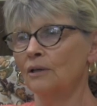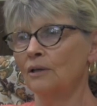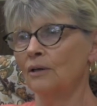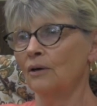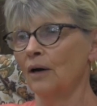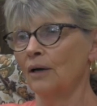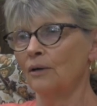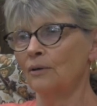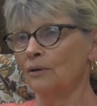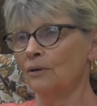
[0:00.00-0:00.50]
You
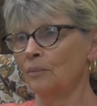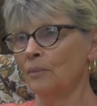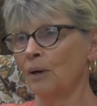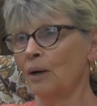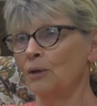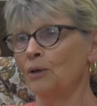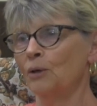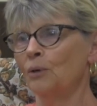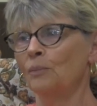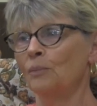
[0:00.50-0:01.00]
know, I don't know
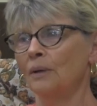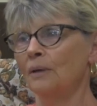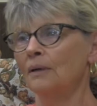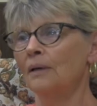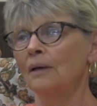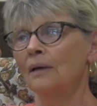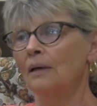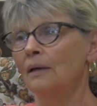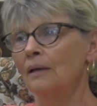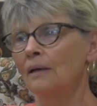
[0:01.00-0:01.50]
about you, but
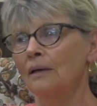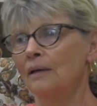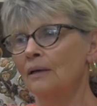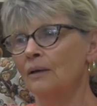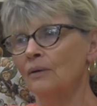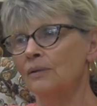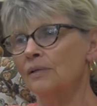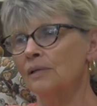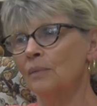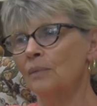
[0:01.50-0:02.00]
you
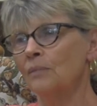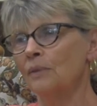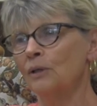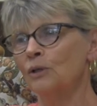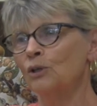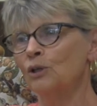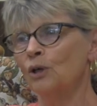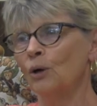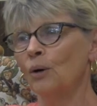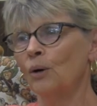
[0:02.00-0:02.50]
know, something
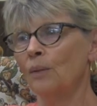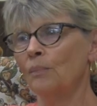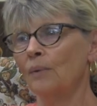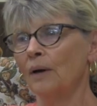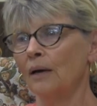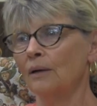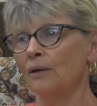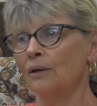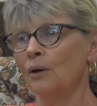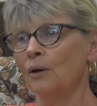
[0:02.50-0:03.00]
will show up
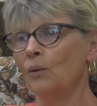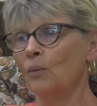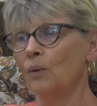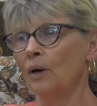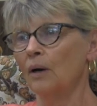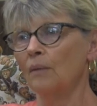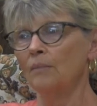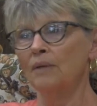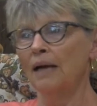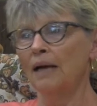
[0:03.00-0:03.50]
out of
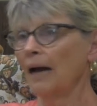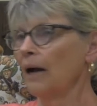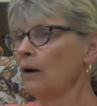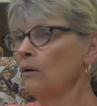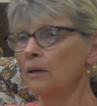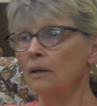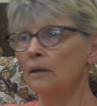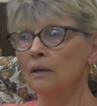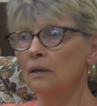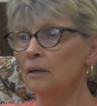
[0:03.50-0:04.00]
nowhere. I mean,
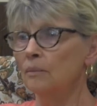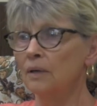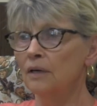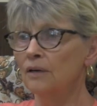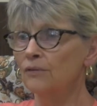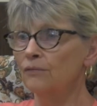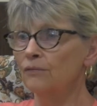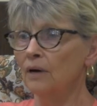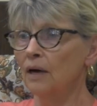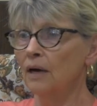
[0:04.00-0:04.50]
how could
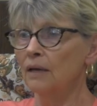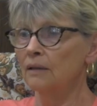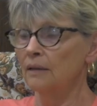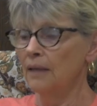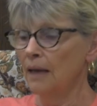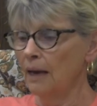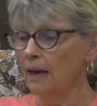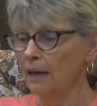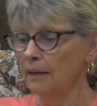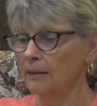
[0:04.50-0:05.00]
anybody find
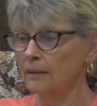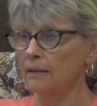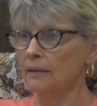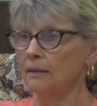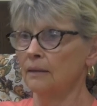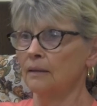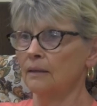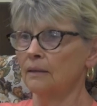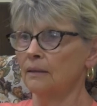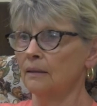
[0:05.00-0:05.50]
that
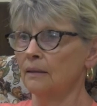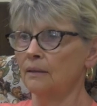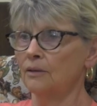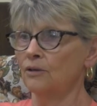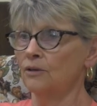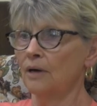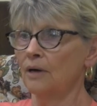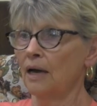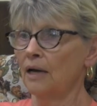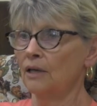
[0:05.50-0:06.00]
in the
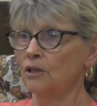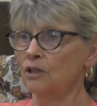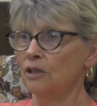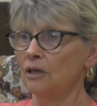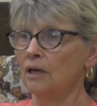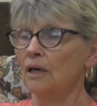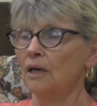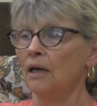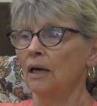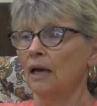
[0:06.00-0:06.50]
trash?
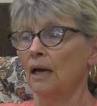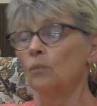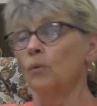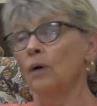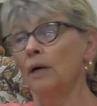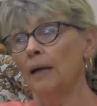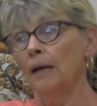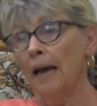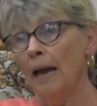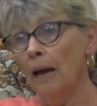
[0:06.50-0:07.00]
And
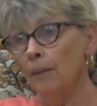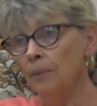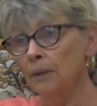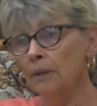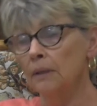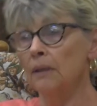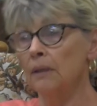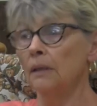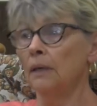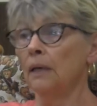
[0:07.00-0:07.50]
what had
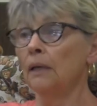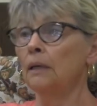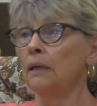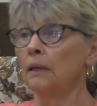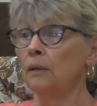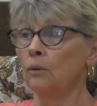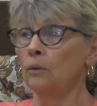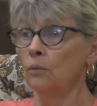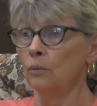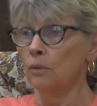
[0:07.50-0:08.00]
happened, the
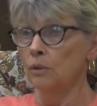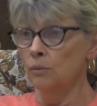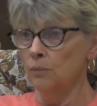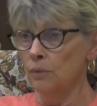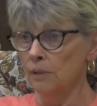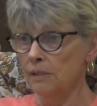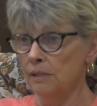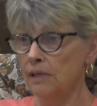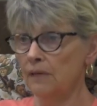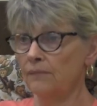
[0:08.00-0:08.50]
lady who was
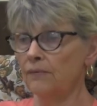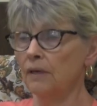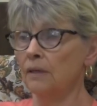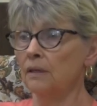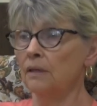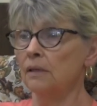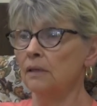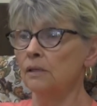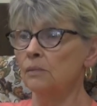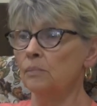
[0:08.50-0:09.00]

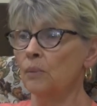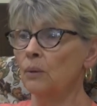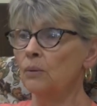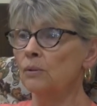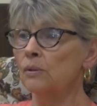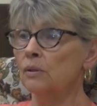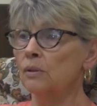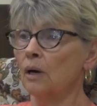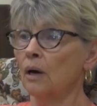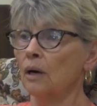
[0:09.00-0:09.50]
receiving these
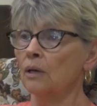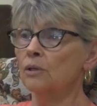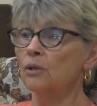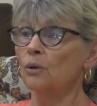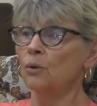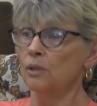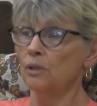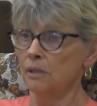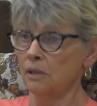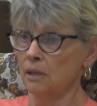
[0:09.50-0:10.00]
postcards
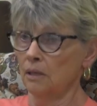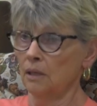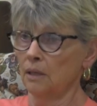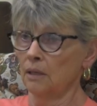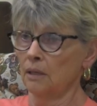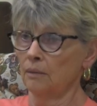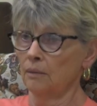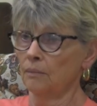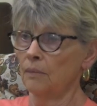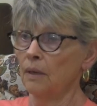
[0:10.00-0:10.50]
or
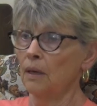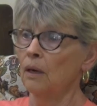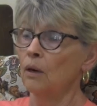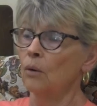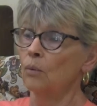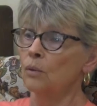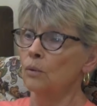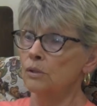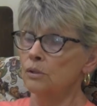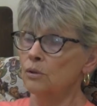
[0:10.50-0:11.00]
sending them
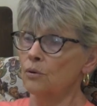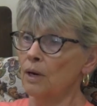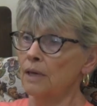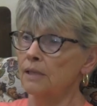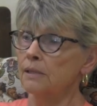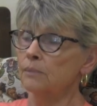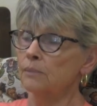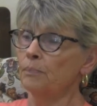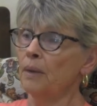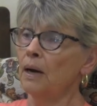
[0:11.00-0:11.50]
was
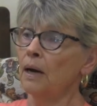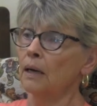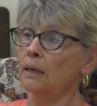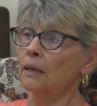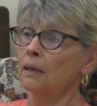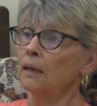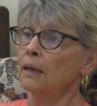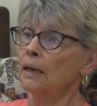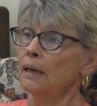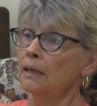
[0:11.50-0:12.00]
Grace
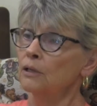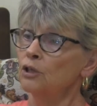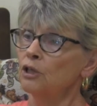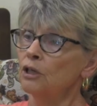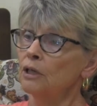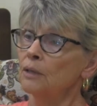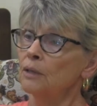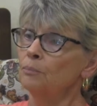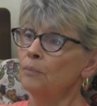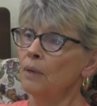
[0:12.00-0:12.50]
Buck, and
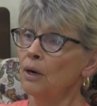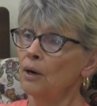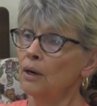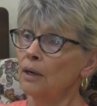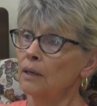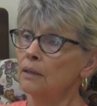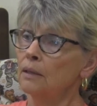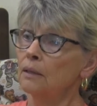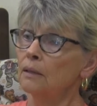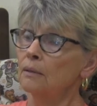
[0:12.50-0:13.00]
she had
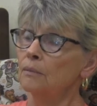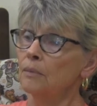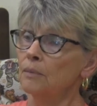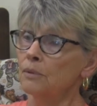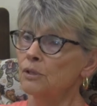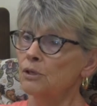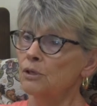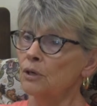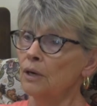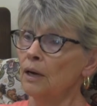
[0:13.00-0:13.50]
married
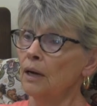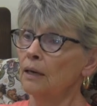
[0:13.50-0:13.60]
Mr.